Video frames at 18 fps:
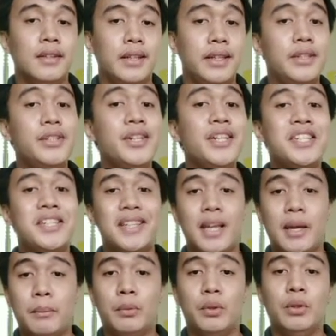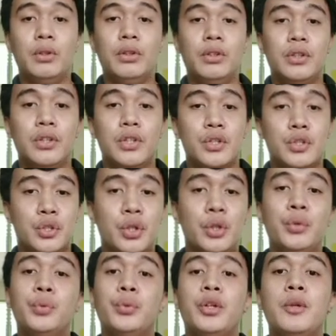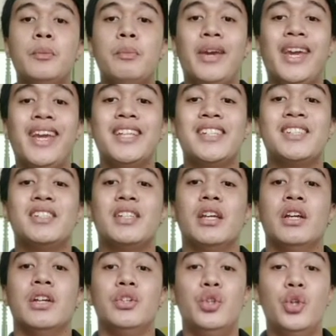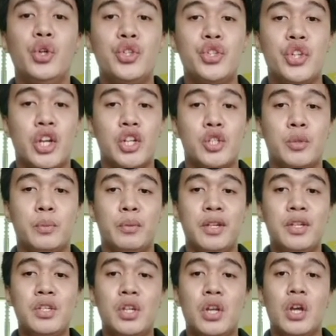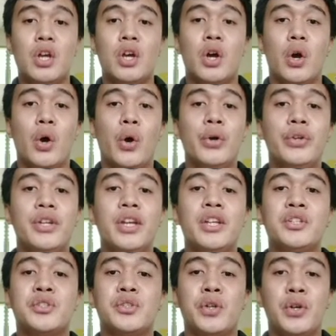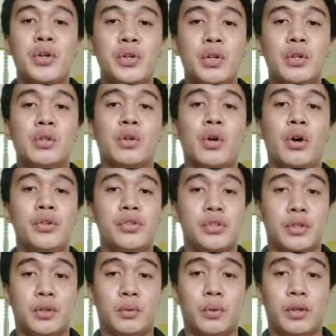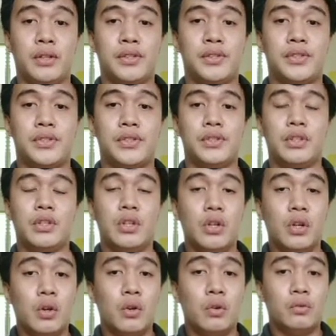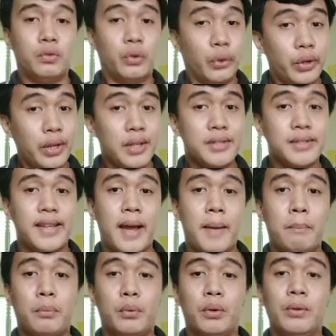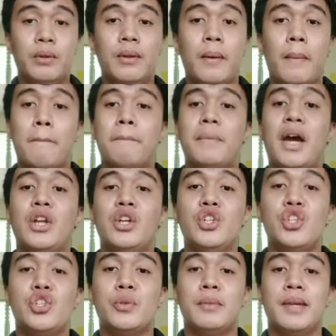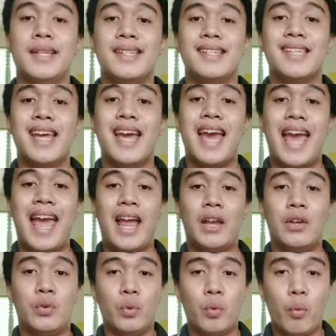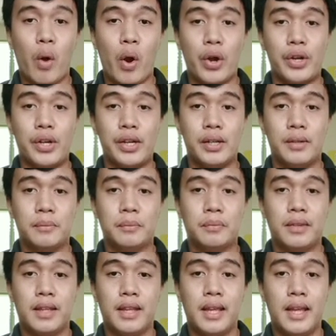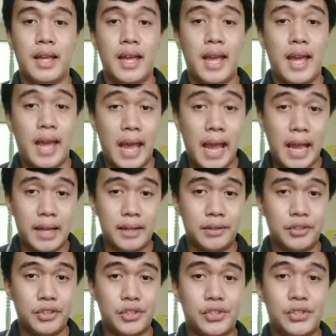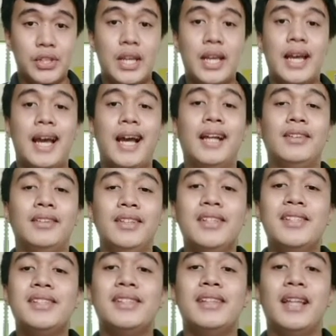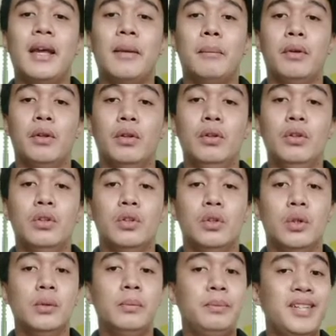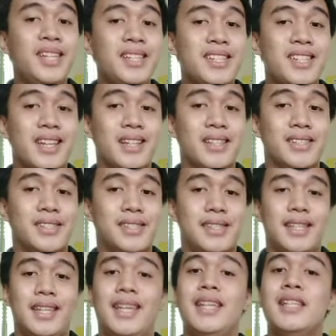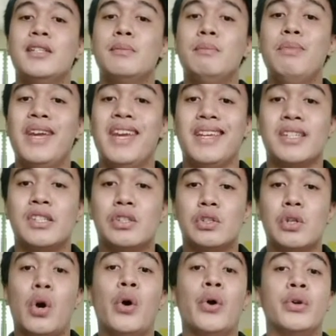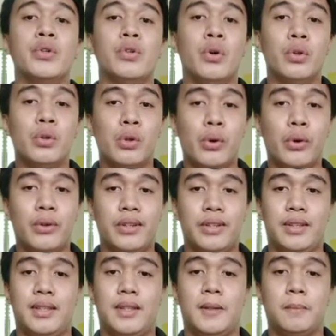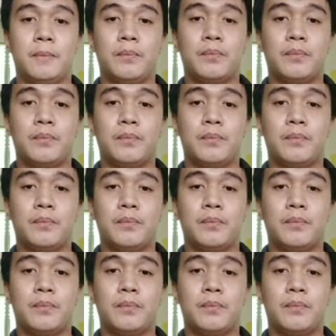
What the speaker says: In this level, children base their judgment on external consequence, for example, punishment and reward. Hence, at this level, obedience is based on authority.